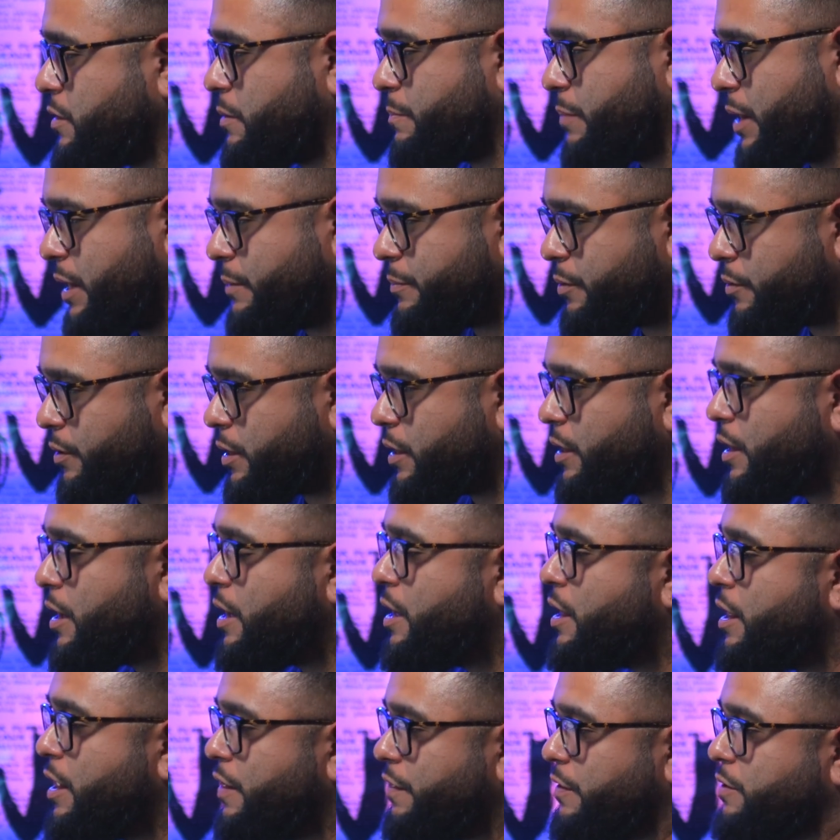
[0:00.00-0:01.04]
their pain point,
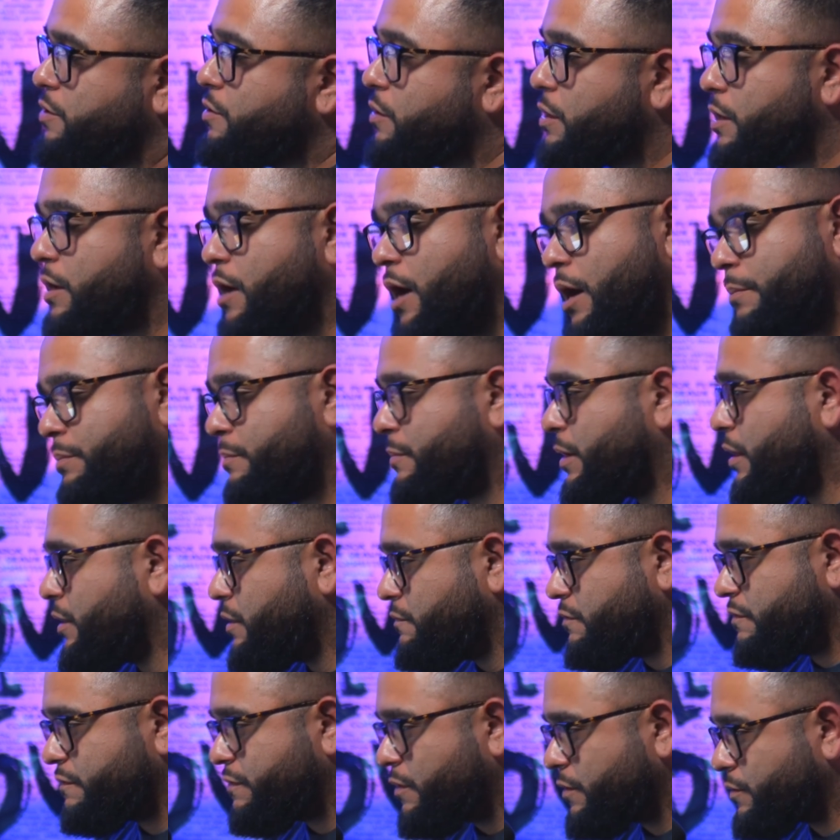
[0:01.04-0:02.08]
then you can help them out
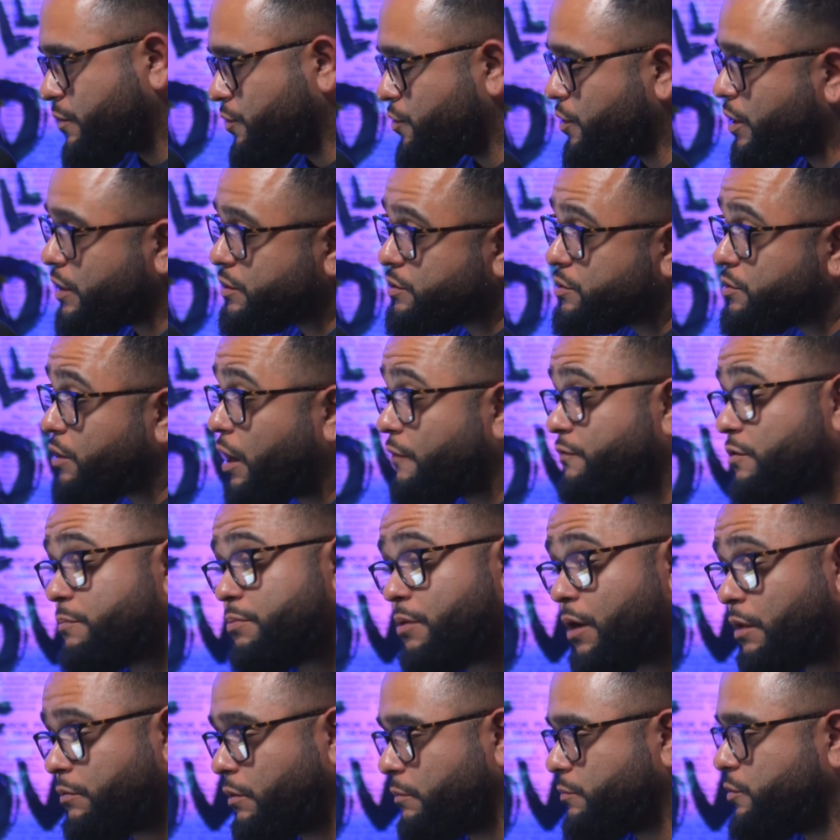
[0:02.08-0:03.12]
even further. You can solve their
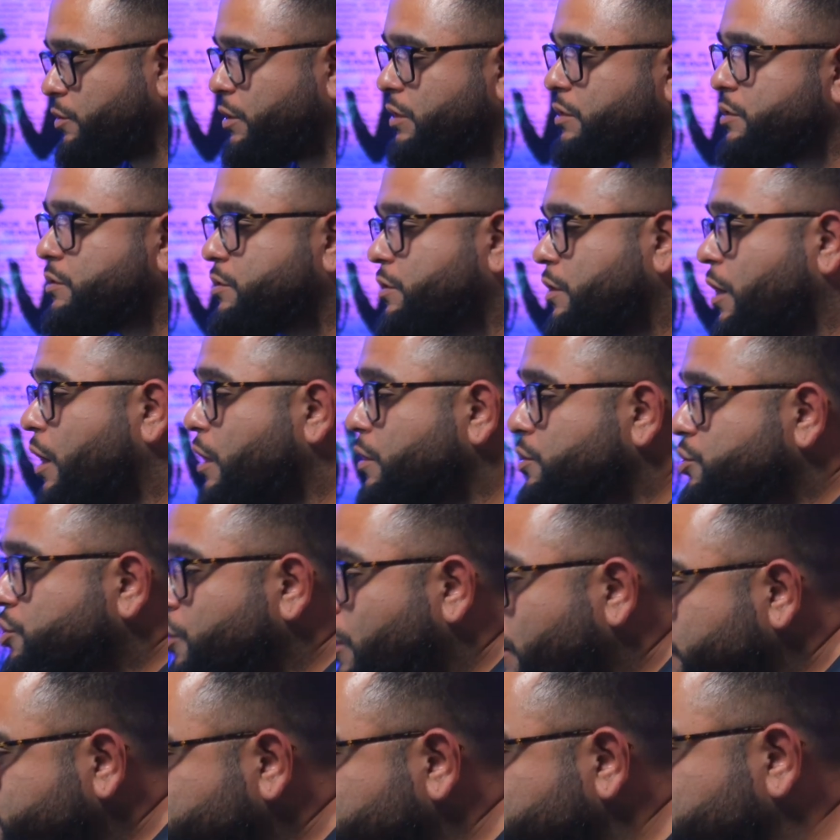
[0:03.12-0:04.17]
problem. You can
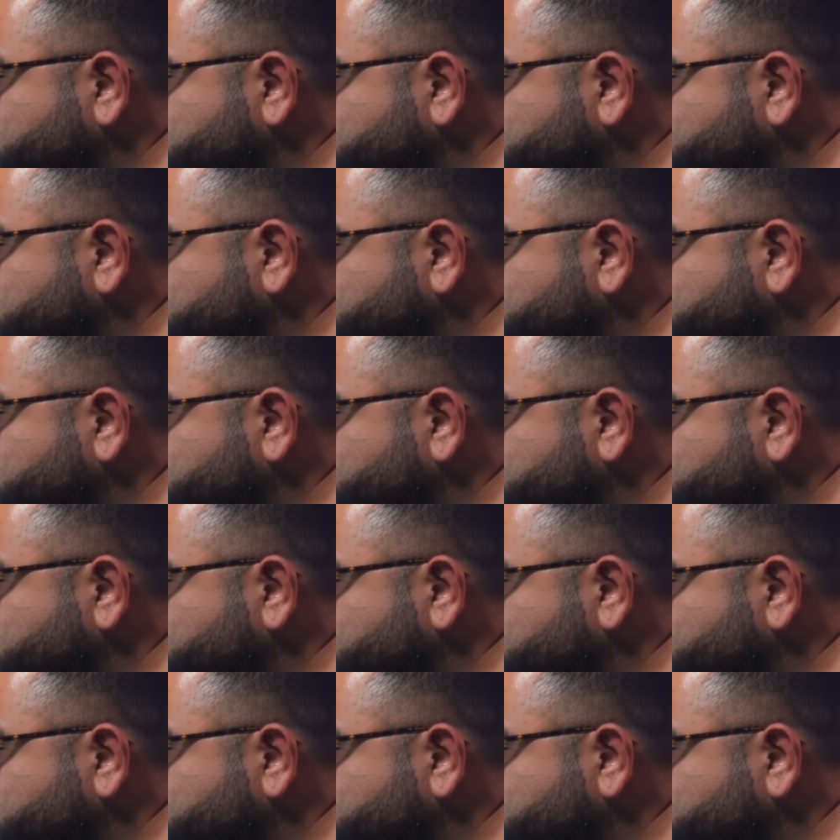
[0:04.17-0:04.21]
charge